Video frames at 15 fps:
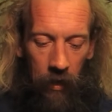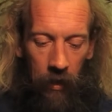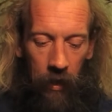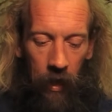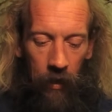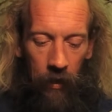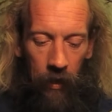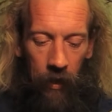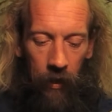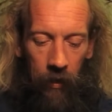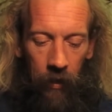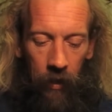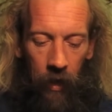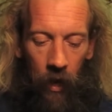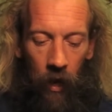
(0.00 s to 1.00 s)
that they
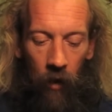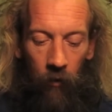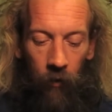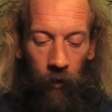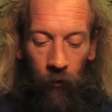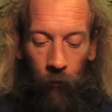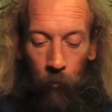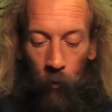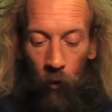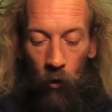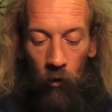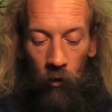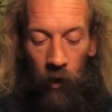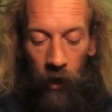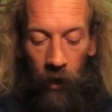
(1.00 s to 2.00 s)
are
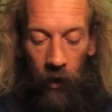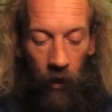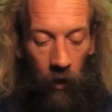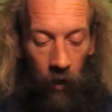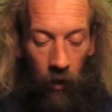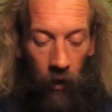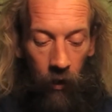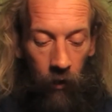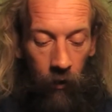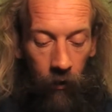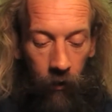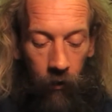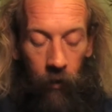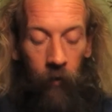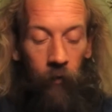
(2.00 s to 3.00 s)
exploring
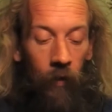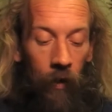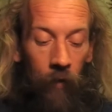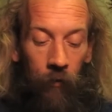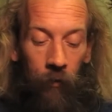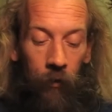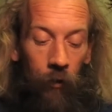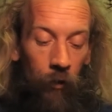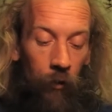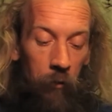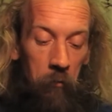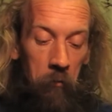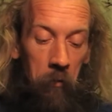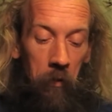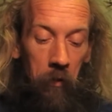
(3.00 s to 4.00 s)
this
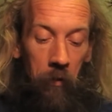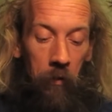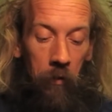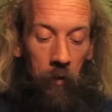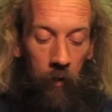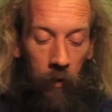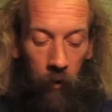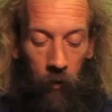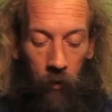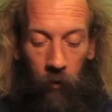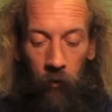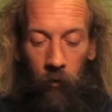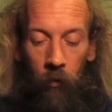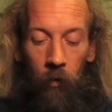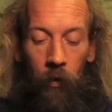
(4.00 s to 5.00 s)
avenue
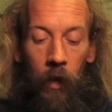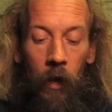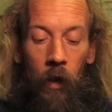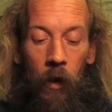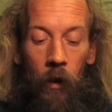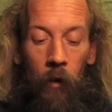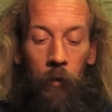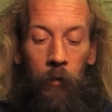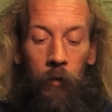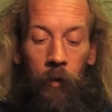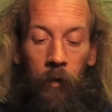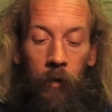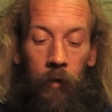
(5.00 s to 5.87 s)
to their own